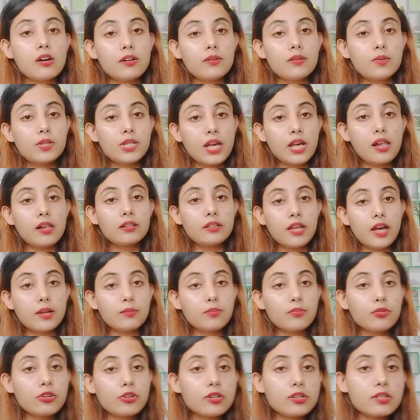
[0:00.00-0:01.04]
tell that
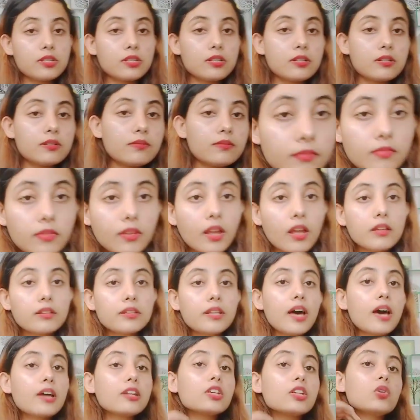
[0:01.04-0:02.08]
person
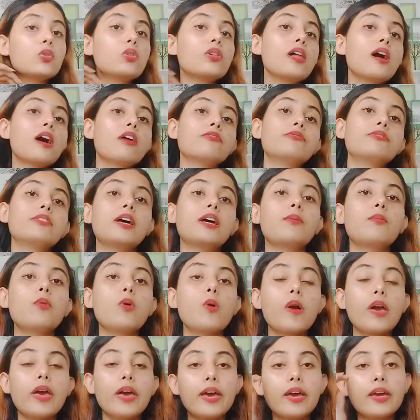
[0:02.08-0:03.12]
that you love them,
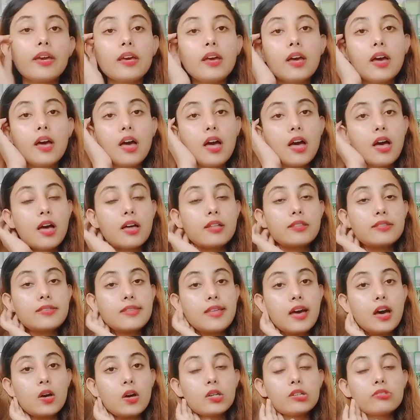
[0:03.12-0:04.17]
okay.
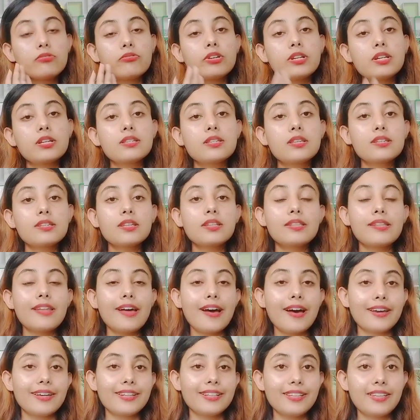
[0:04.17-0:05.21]
Now if Venus is in
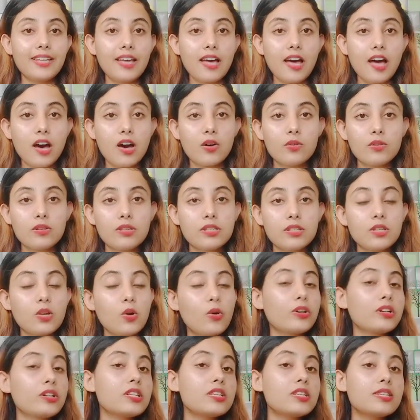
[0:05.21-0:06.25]
ninth house, so
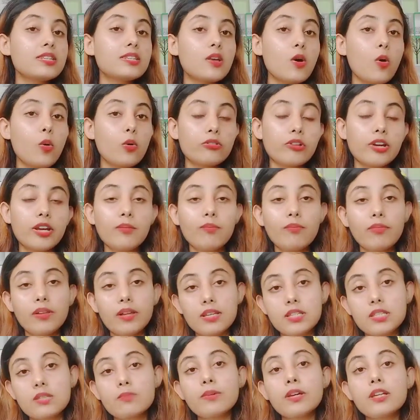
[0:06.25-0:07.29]
it is so great
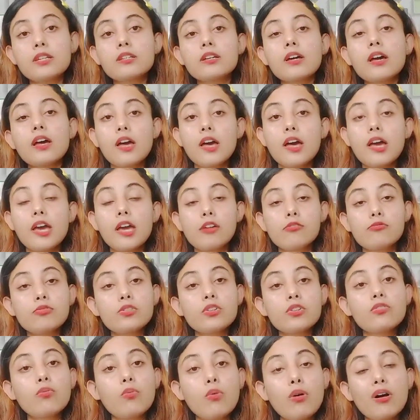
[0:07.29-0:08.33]
placement if you
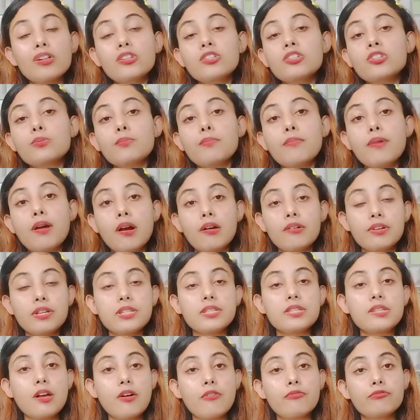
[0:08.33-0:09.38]
want to marry
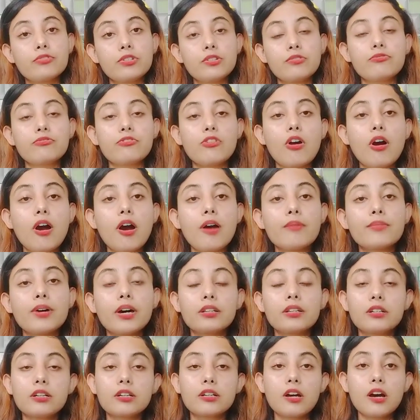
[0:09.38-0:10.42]
someone from
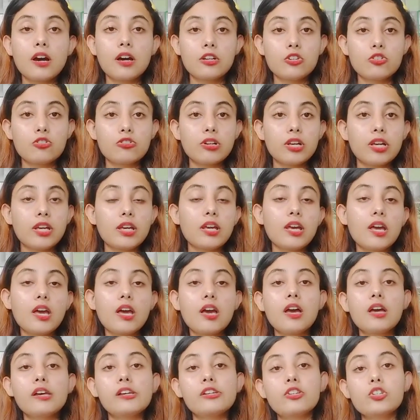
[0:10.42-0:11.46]
other country.
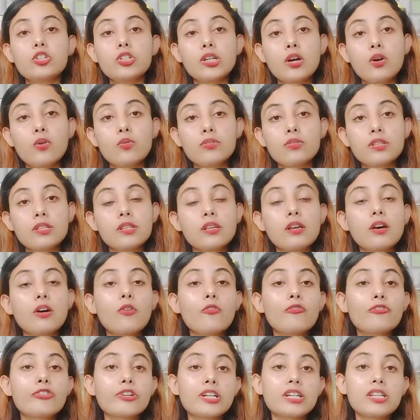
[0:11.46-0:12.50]
It shows a
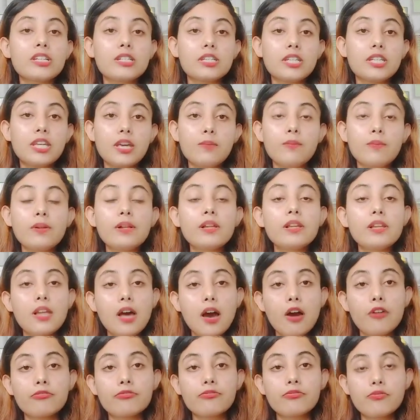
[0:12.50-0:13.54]
very deep
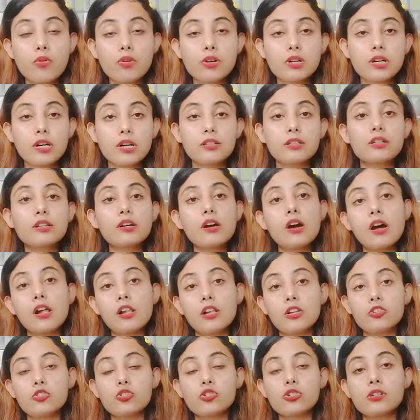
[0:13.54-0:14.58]
love for other
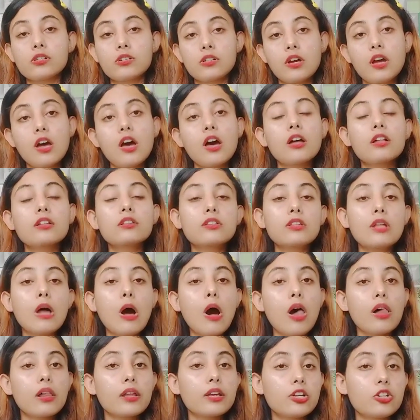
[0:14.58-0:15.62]
culture,
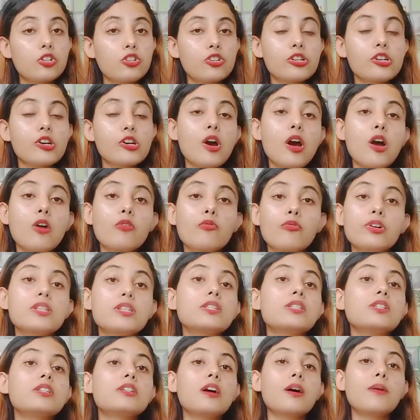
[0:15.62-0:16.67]
knowledge,
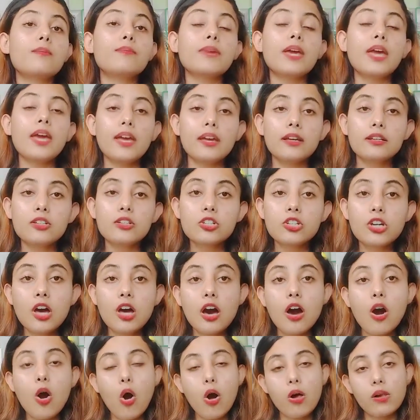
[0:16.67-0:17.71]
wisdom, and
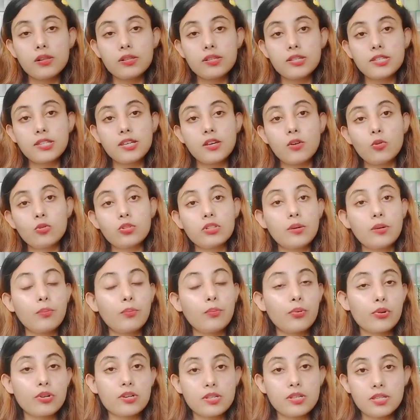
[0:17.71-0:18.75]
also the
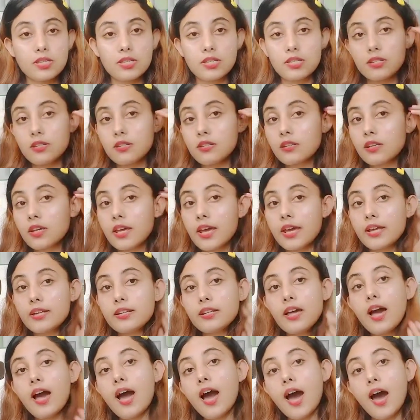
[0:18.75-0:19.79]
person can
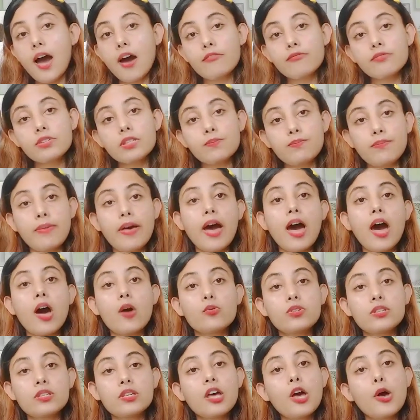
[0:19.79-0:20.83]
have
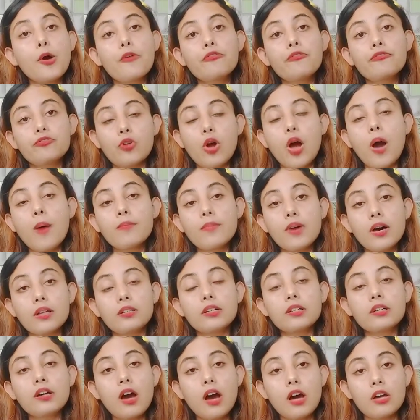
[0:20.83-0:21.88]
spouse from other
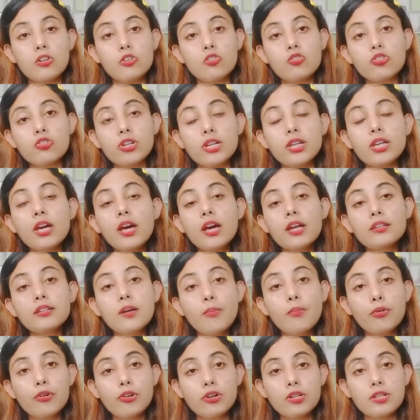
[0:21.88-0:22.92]
country. The
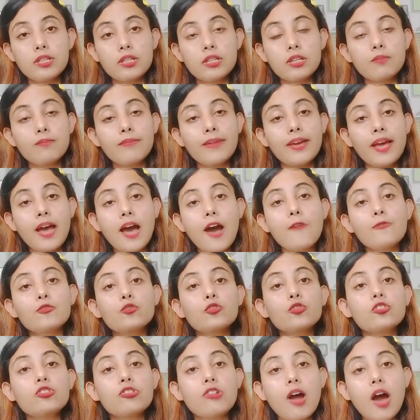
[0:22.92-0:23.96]
person may have to
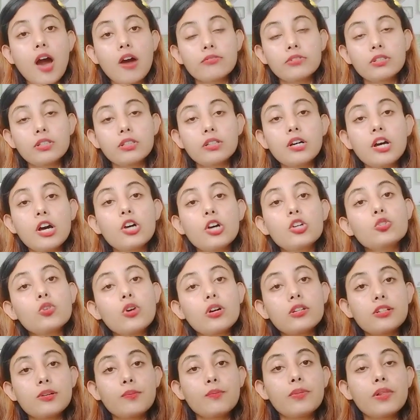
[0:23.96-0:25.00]
travel to
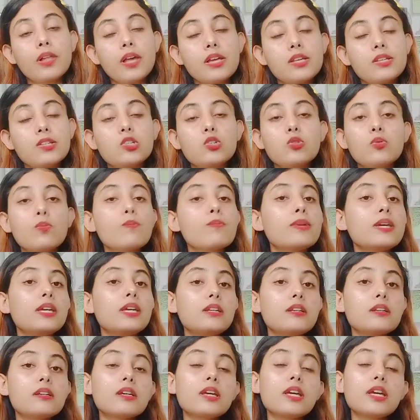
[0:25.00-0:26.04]
other place to meet
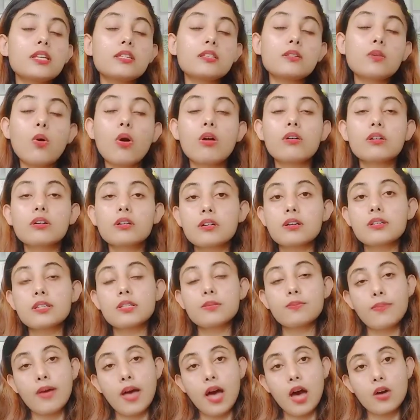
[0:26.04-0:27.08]
his or her
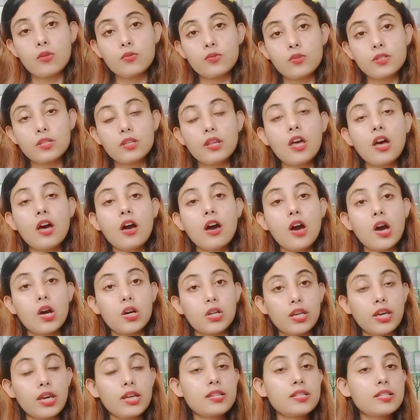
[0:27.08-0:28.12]
spouse,
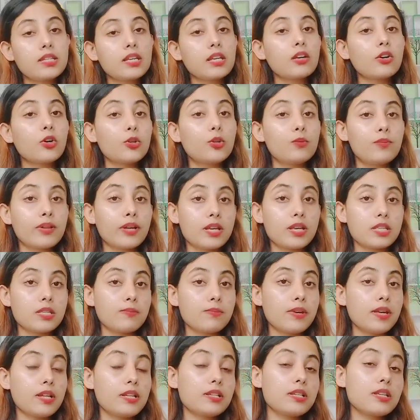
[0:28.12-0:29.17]
okay. It's a good
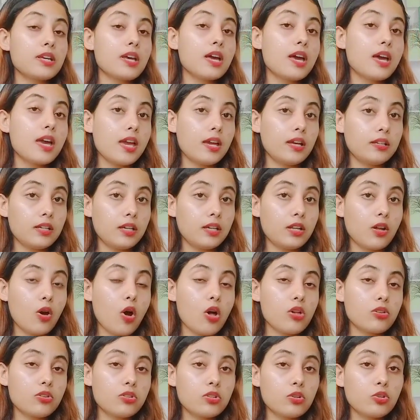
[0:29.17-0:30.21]
placement, and it
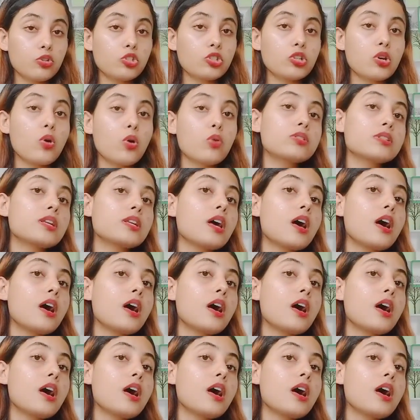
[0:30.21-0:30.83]
also shows